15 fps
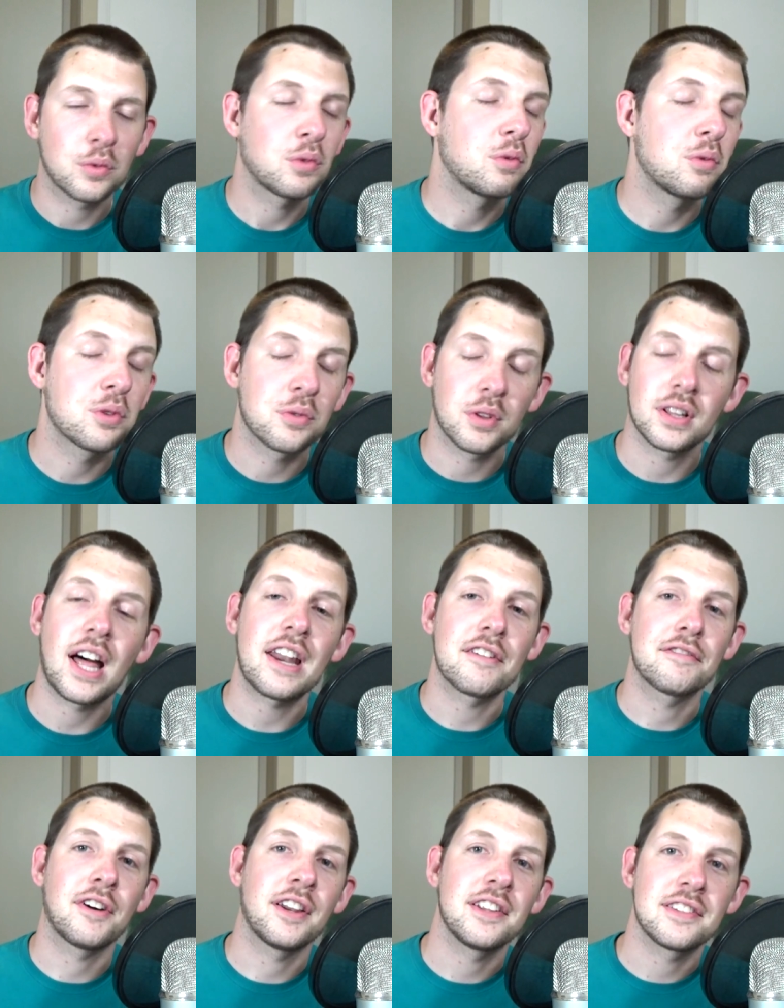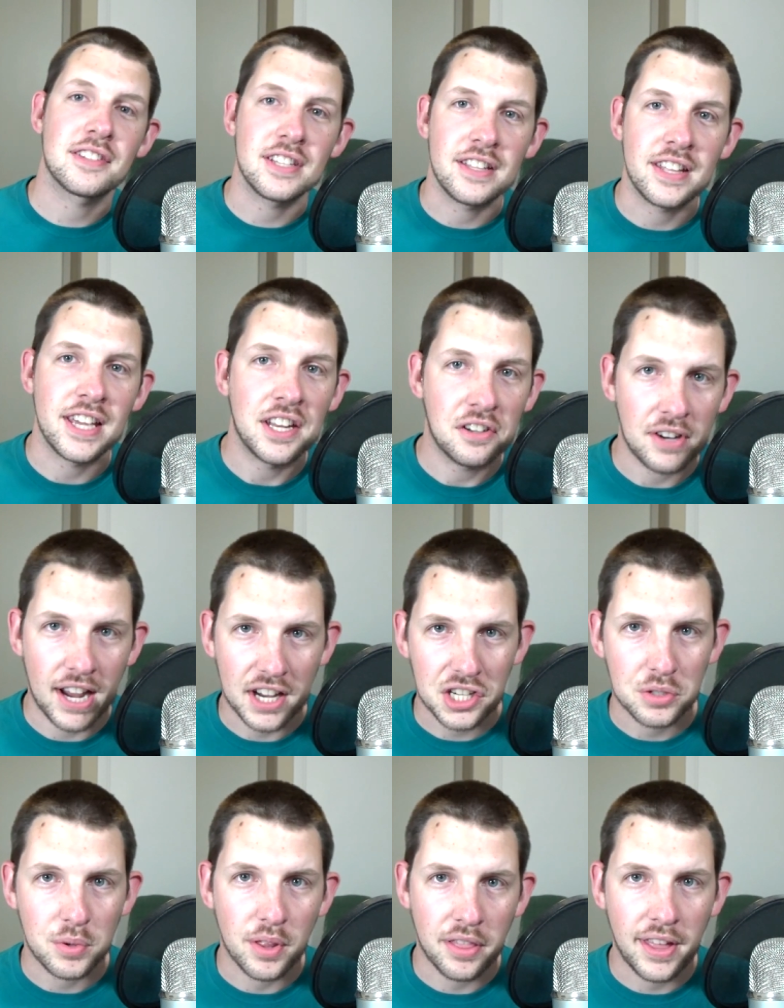was a lot of fun to see the
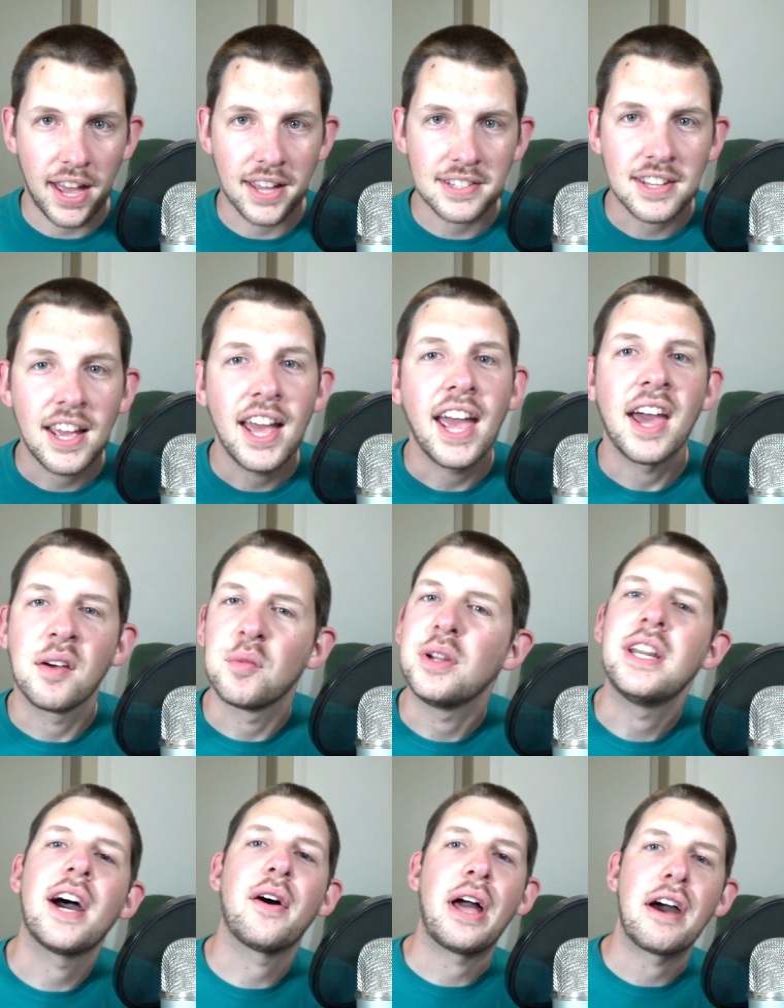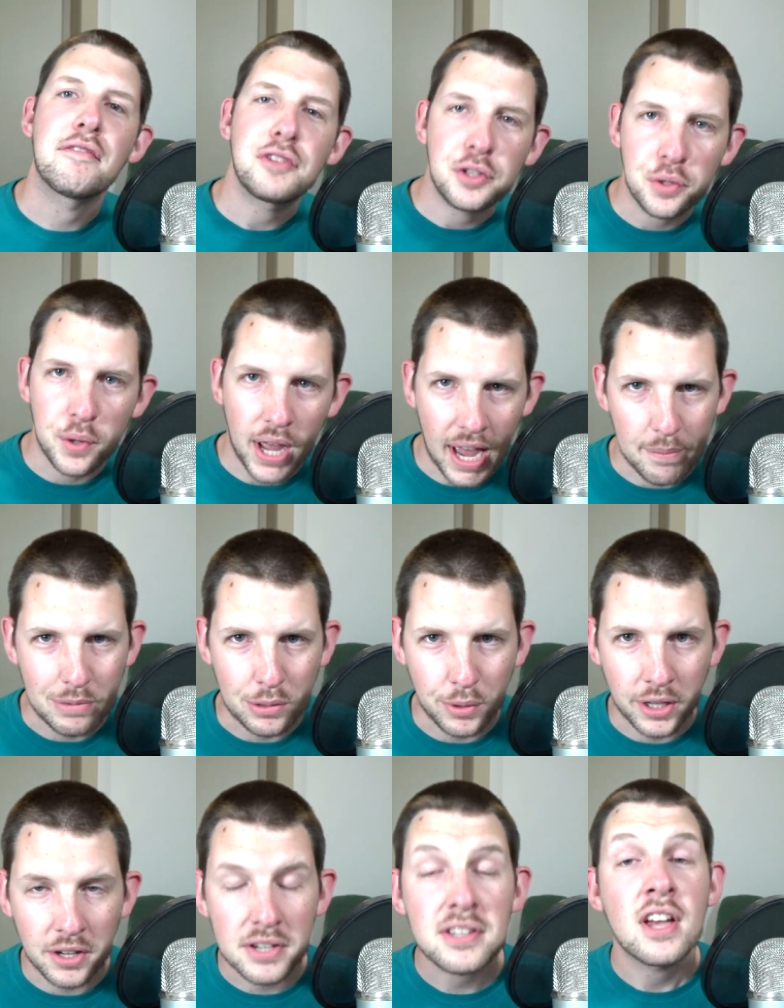interaction with that, and we now have 2 happy
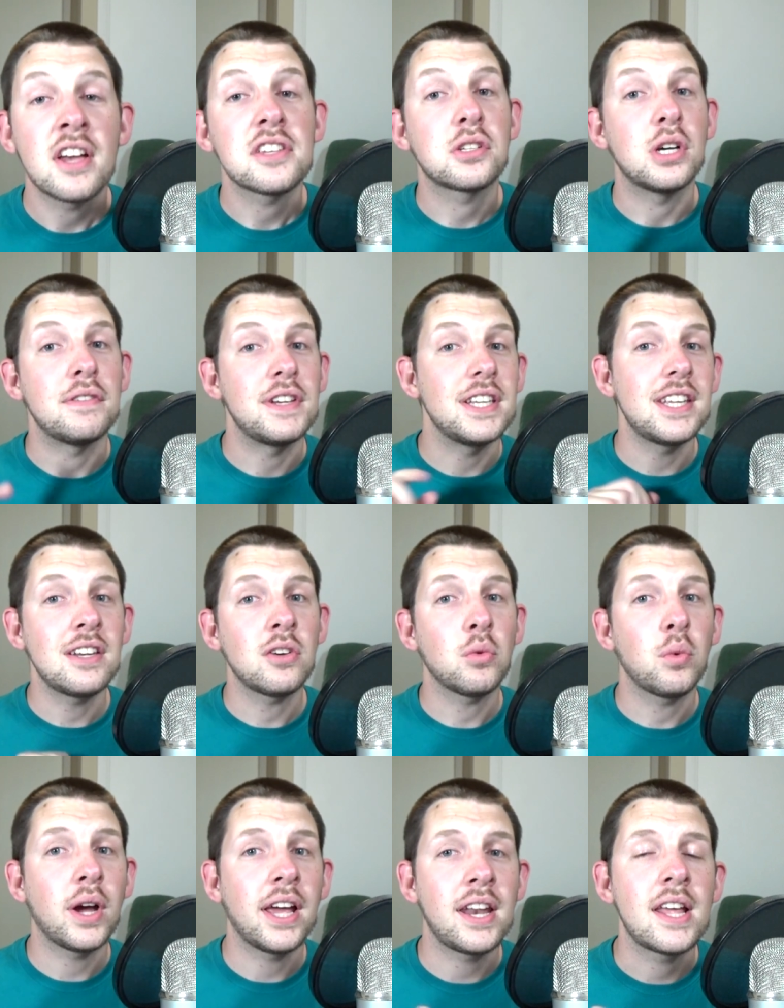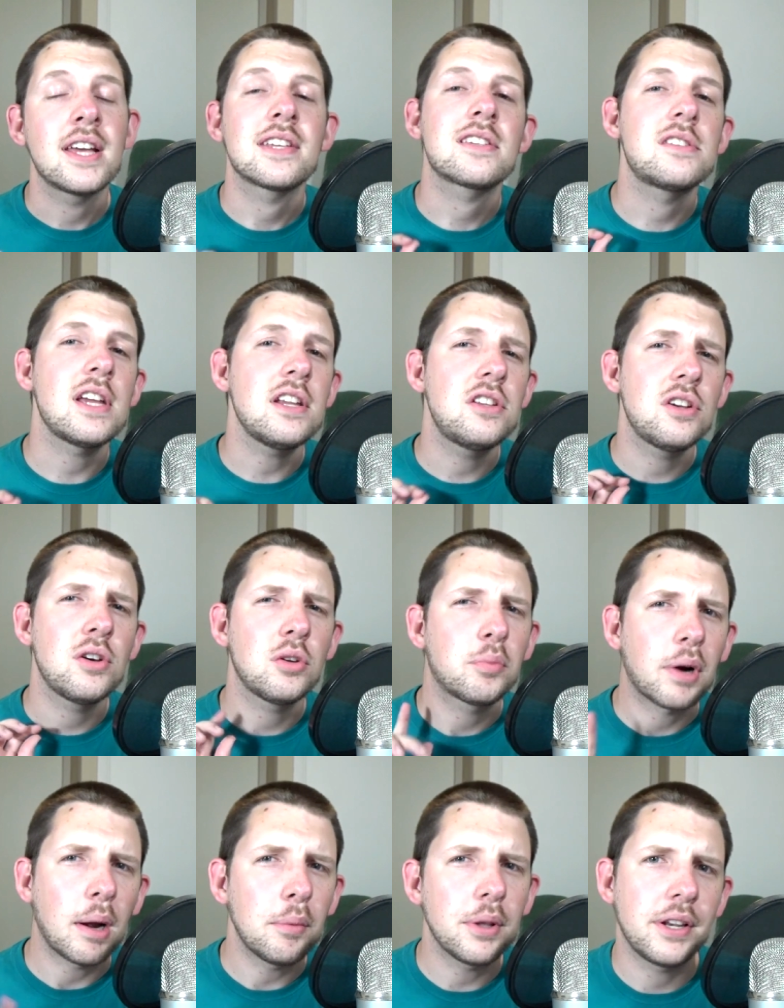winners. So if you didn't win, stay tuned.
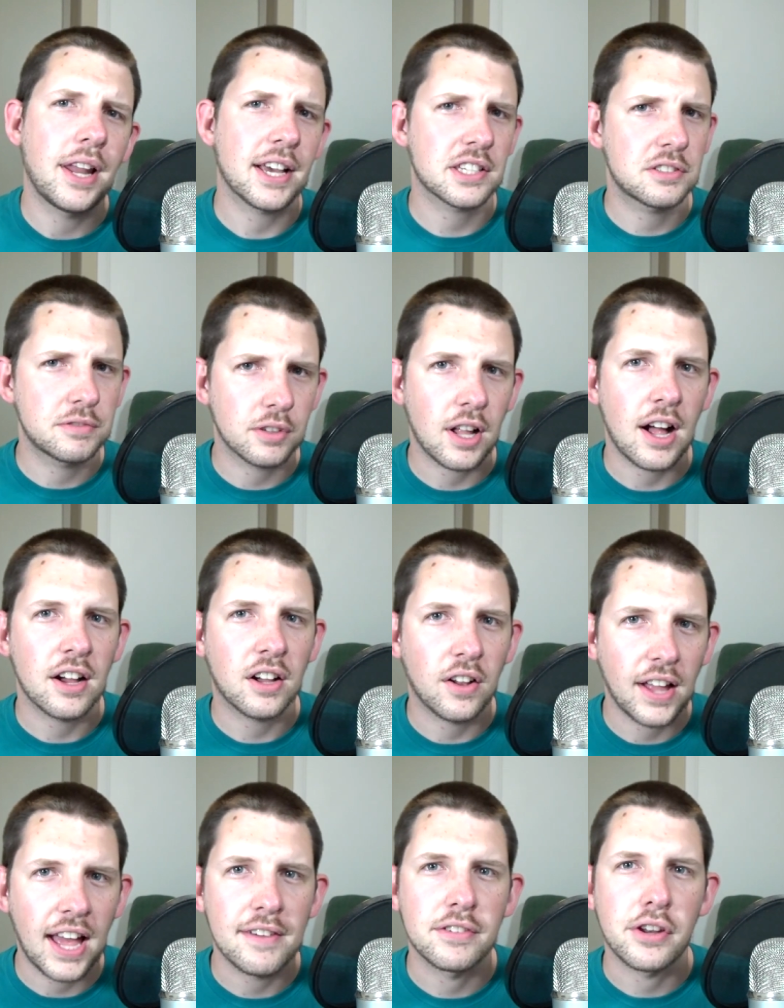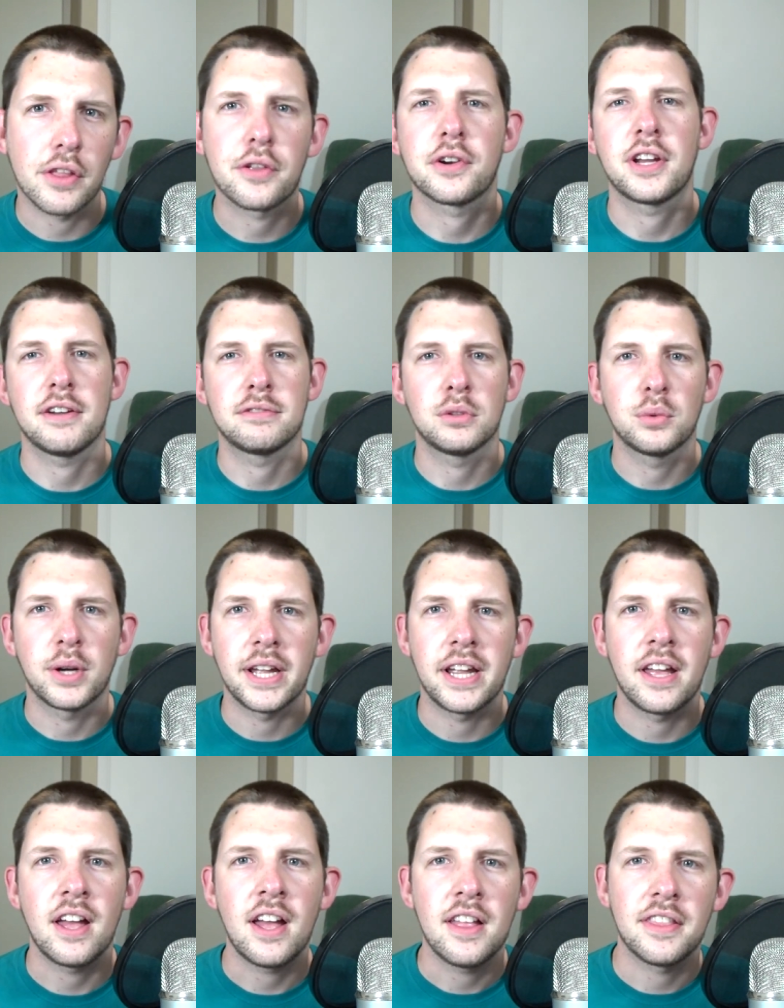Probably next vlog I'll have another
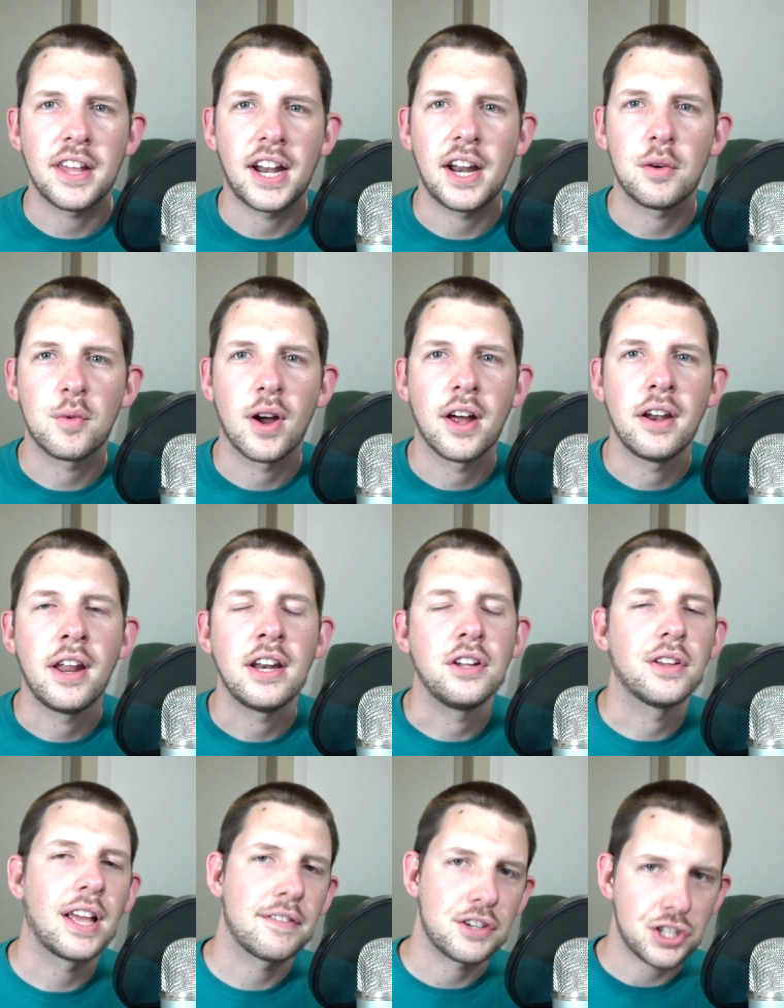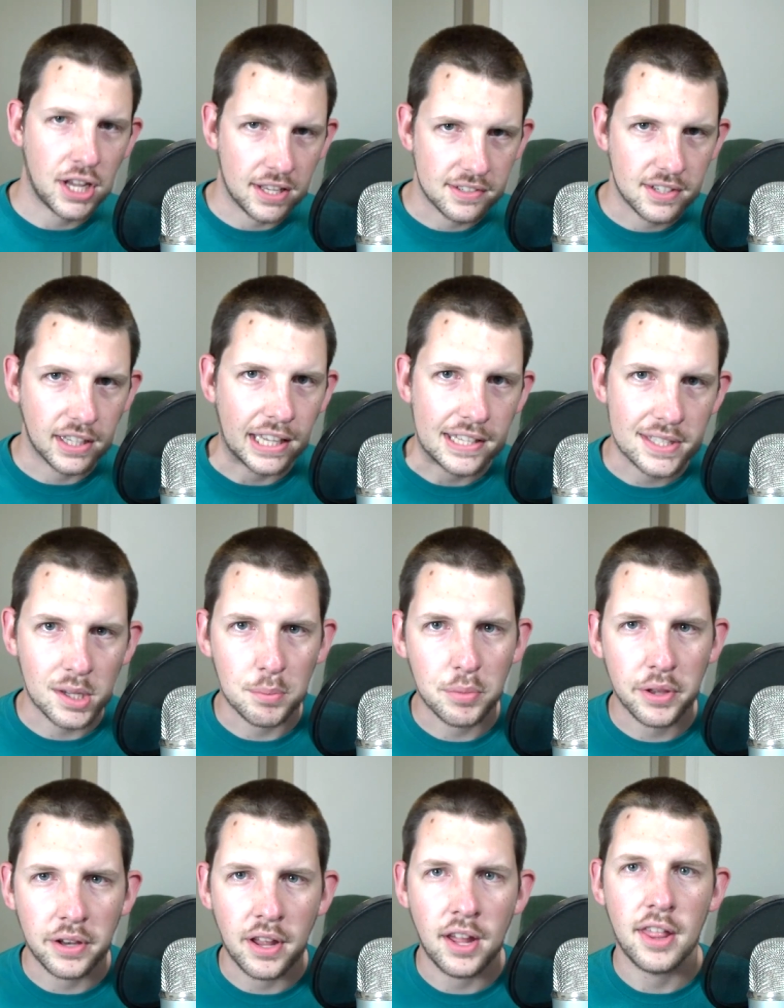giveaway that I run, and you'll have a chance to get
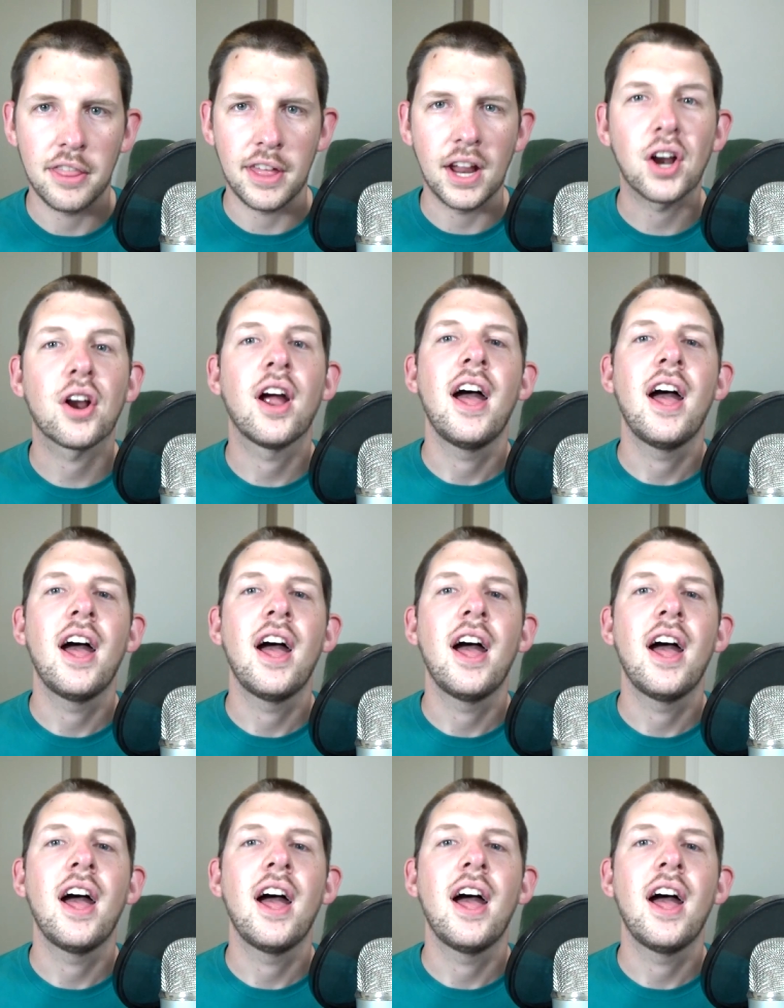something there